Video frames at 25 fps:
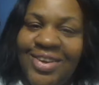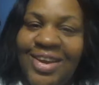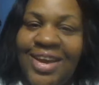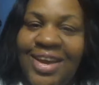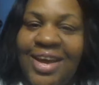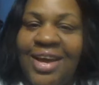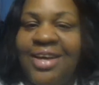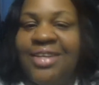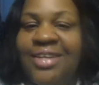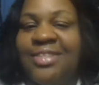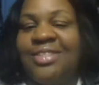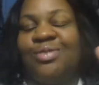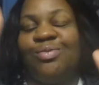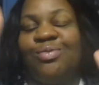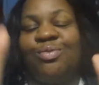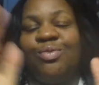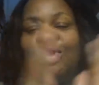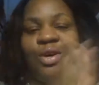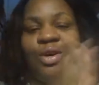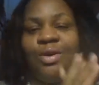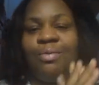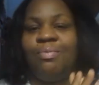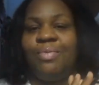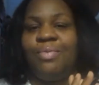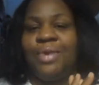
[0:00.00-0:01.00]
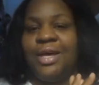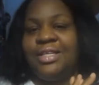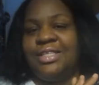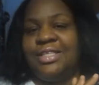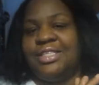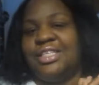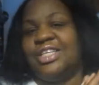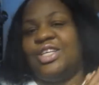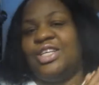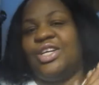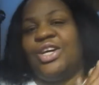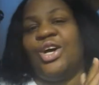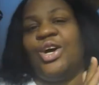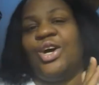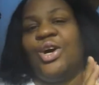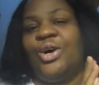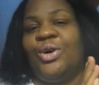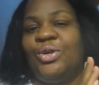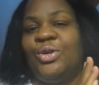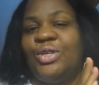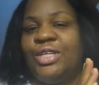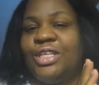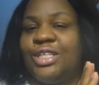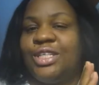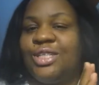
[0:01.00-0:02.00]
Guys, and welcome back to Nicole
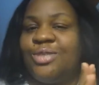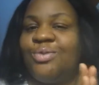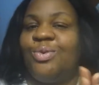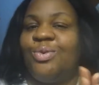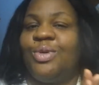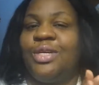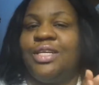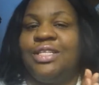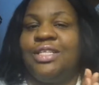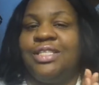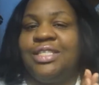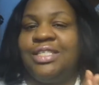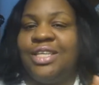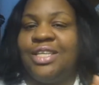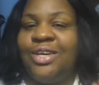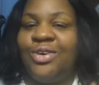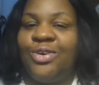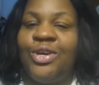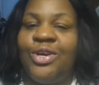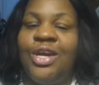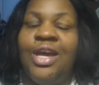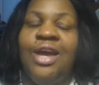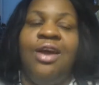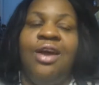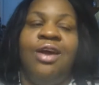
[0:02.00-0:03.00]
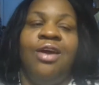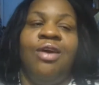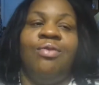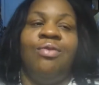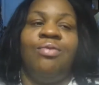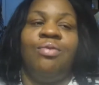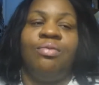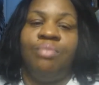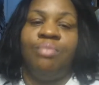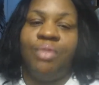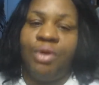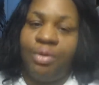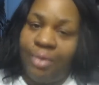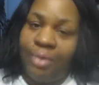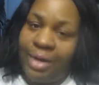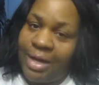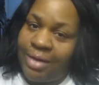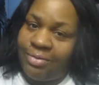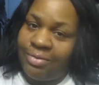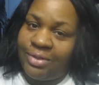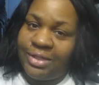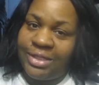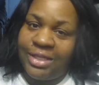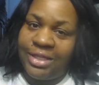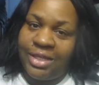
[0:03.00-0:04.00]
Does West. So remember I
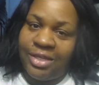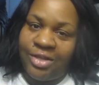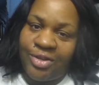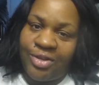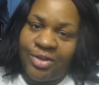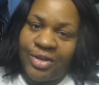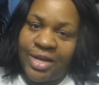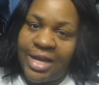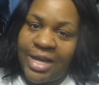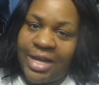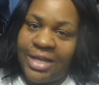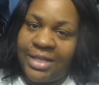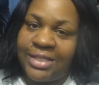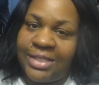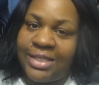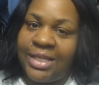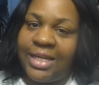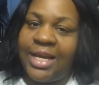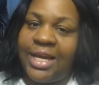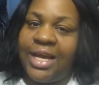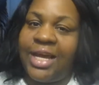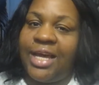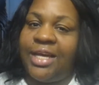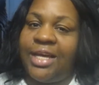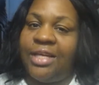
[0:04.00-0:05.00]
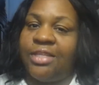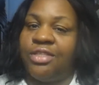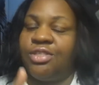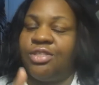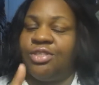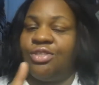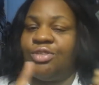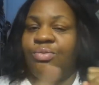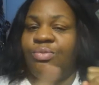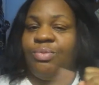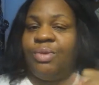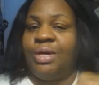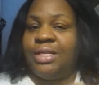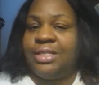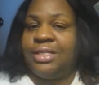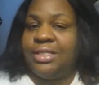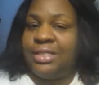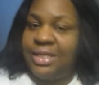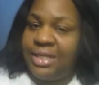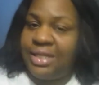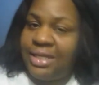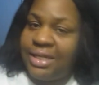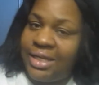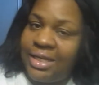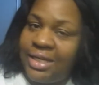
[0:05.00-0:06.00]
was telling you guys that I had to do my
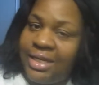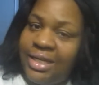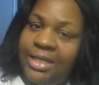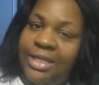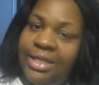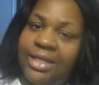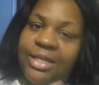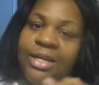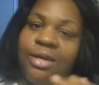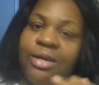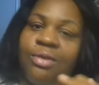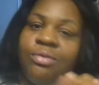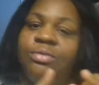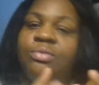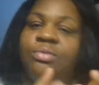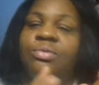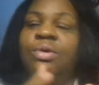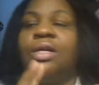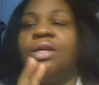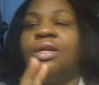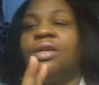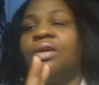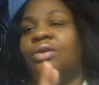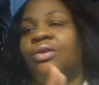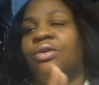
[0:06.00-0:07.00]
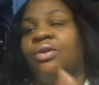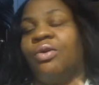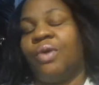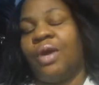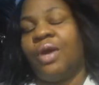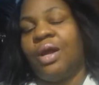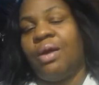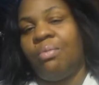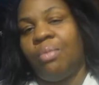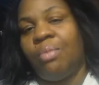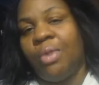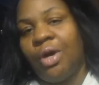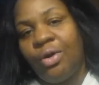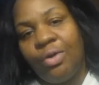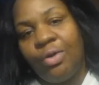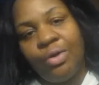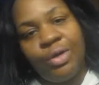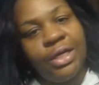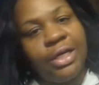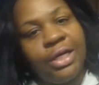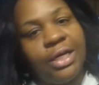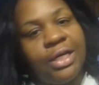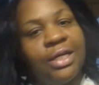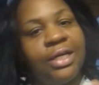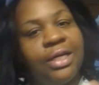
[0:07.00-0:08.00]
ceiling, and I was waiting on the crown
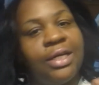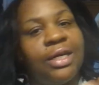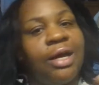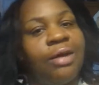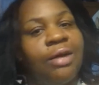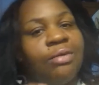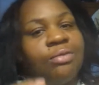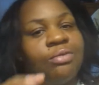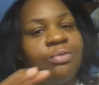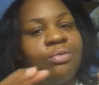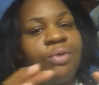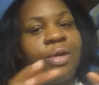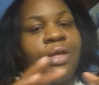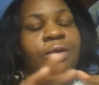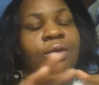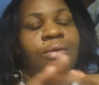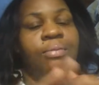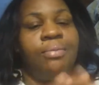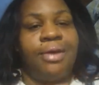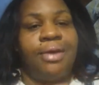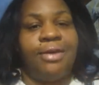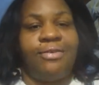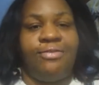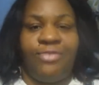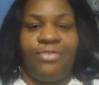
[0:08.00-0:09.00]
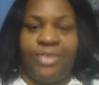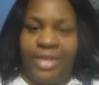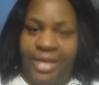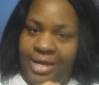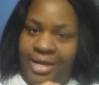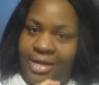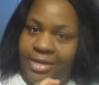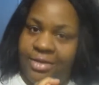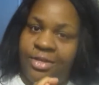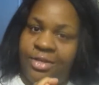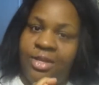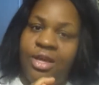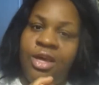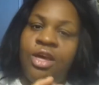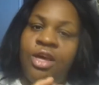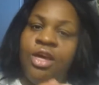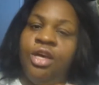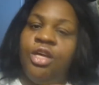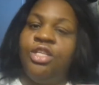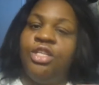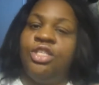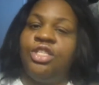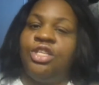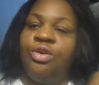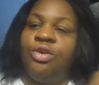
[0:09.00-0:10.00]
molding, and I was waiting on my fan.
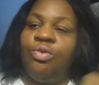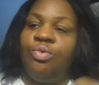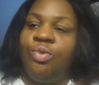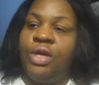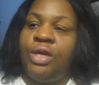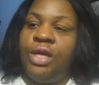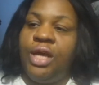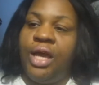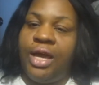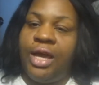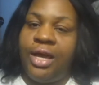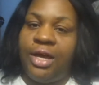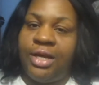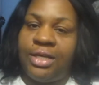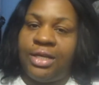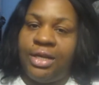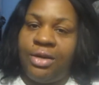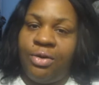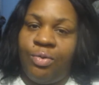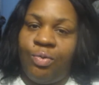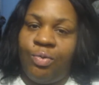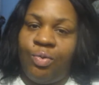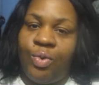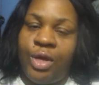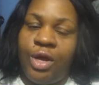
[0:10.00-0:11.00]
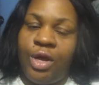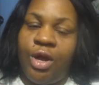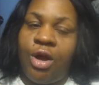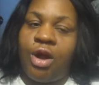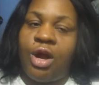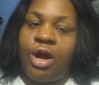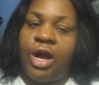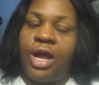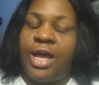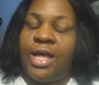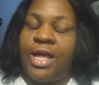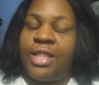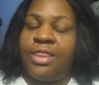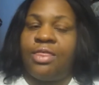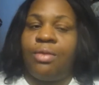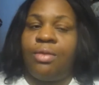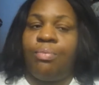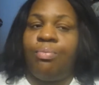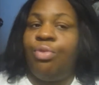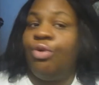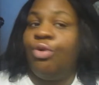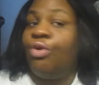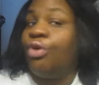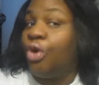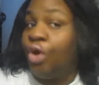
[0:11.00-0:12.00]
So we are at the
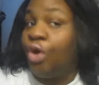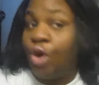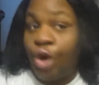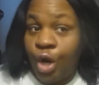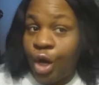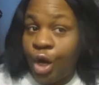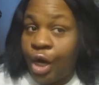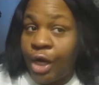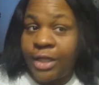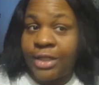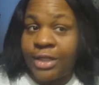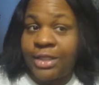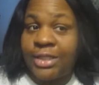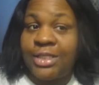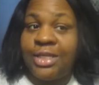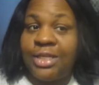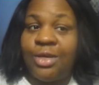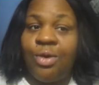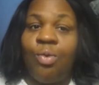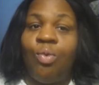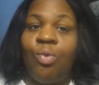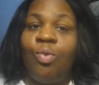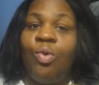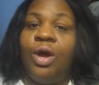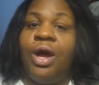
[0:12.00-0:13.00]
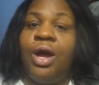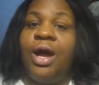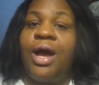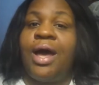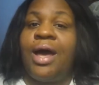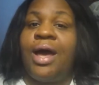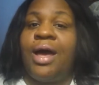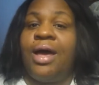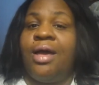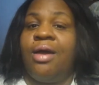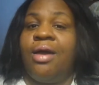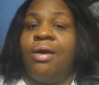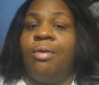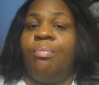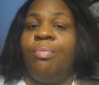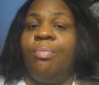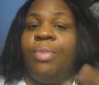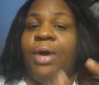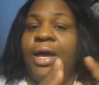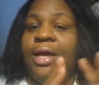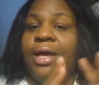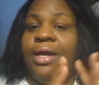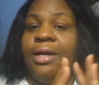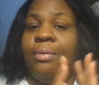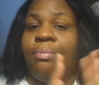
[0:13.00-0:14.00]
point where I am
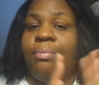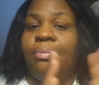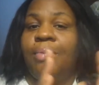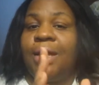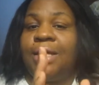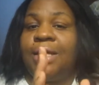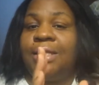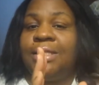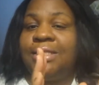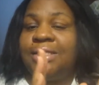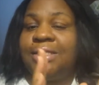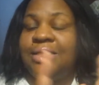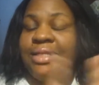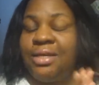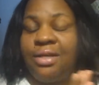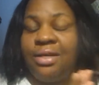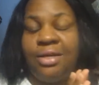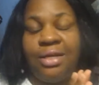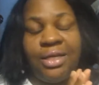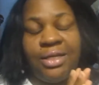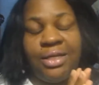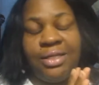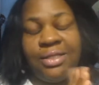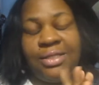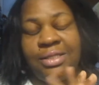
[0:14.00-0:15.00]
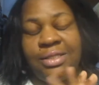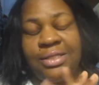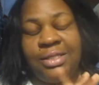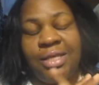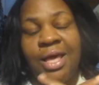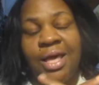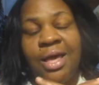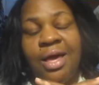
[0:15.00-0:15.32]
painting my ceilings.